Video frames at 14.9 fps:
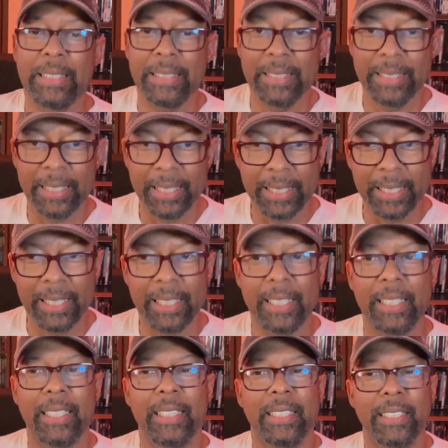Yeah,
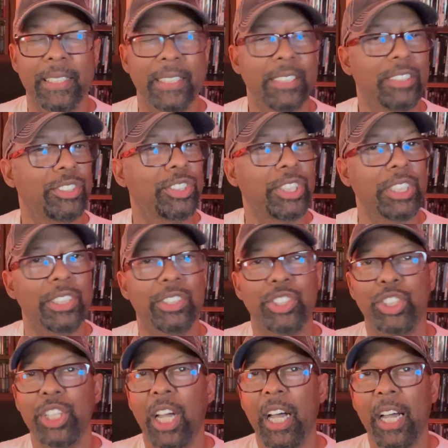she's
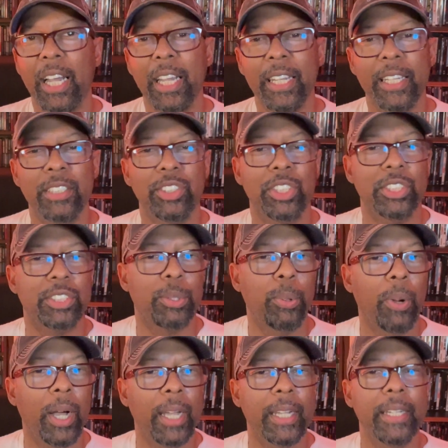shy and she's
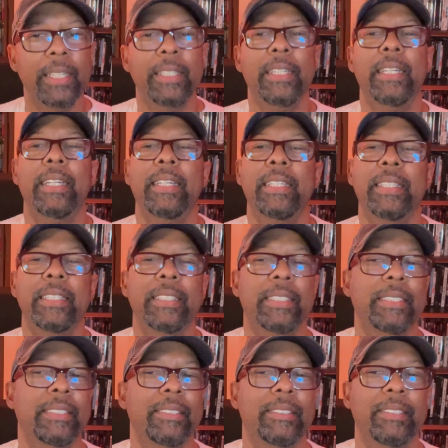quiet,
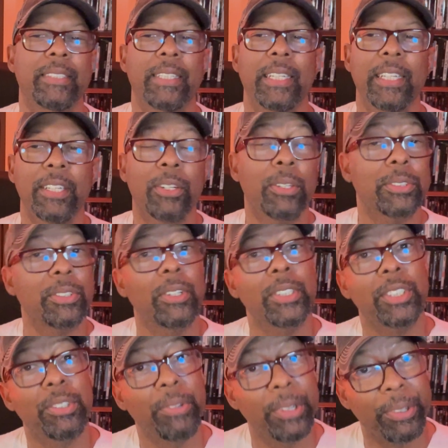and he goes on
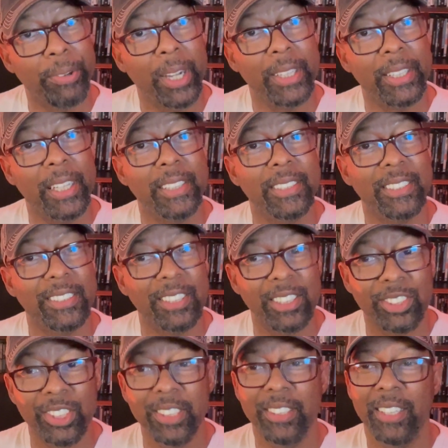to regret that
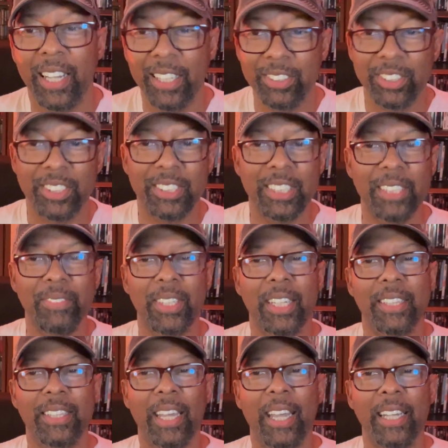decision. I'll just leave it
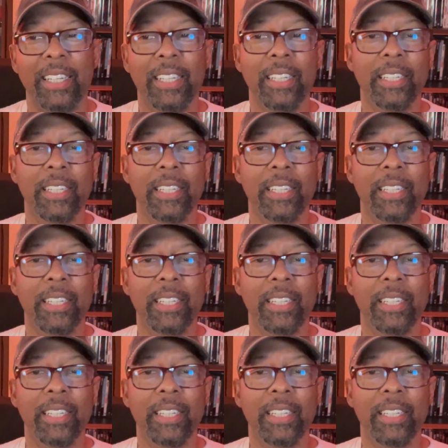at that.